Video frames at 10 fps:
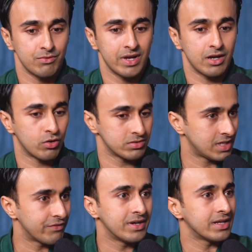where, or
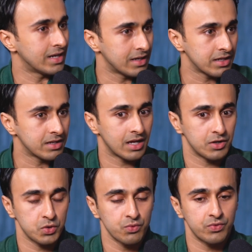17, 18,
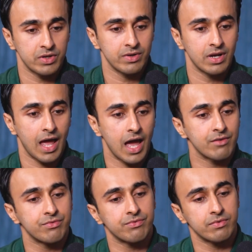that, you know, we will
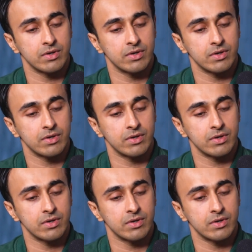have